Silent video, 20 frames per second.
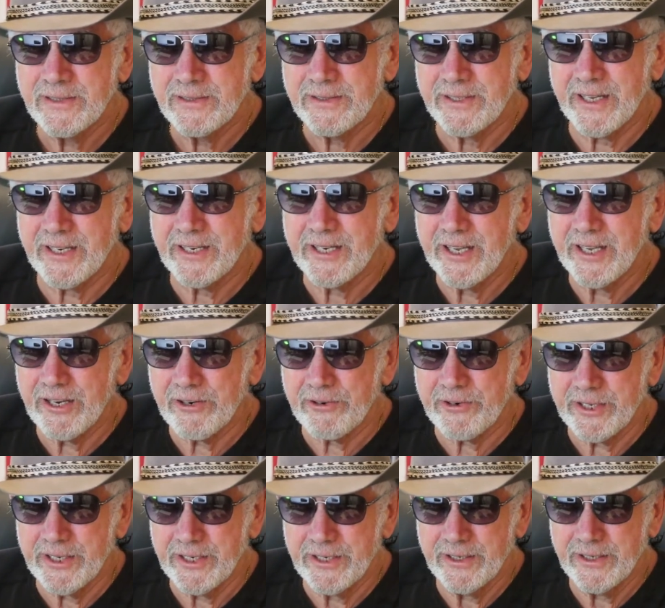that
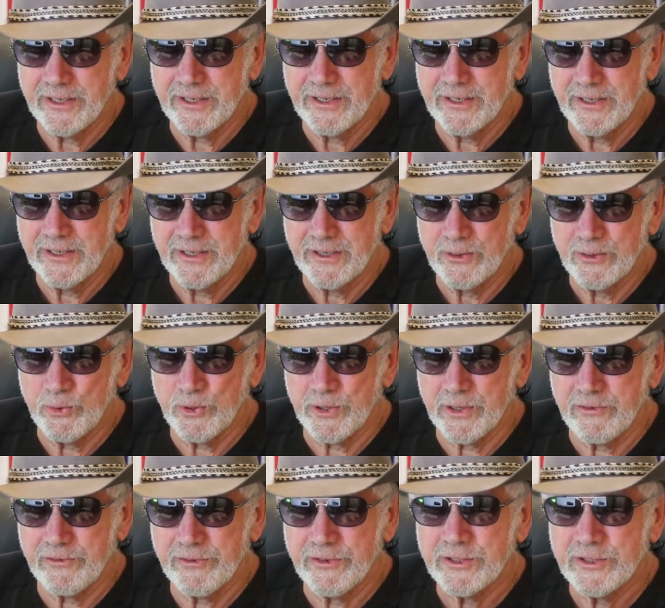Hillary would
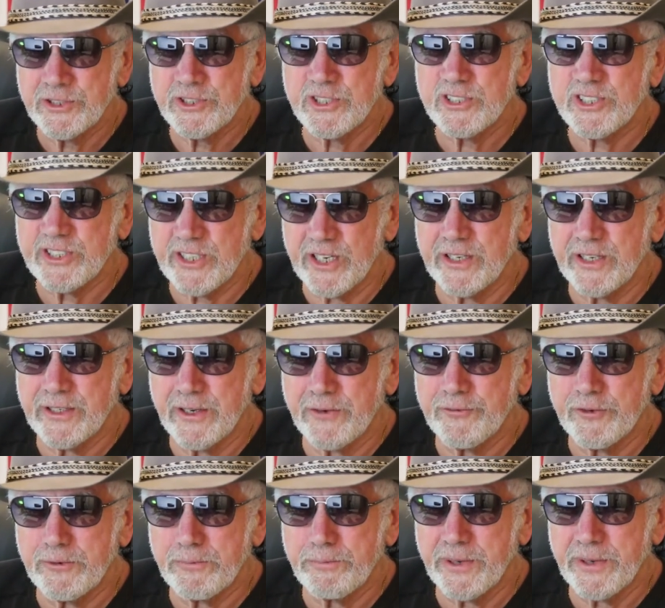have, just at a
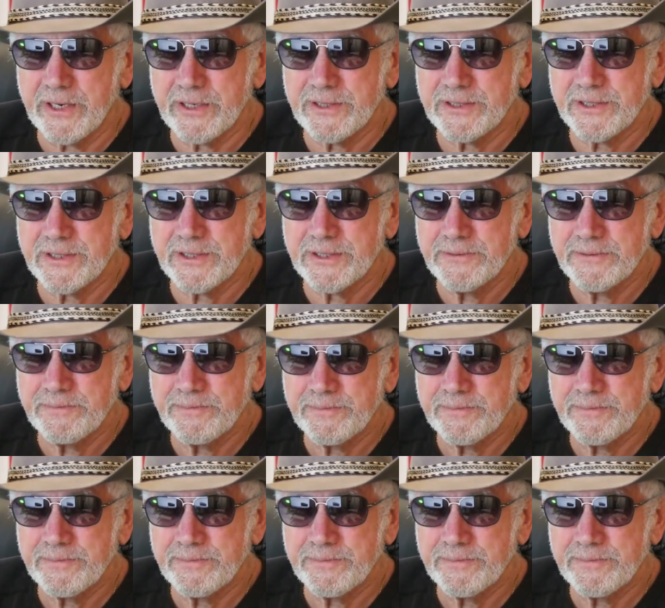different pace.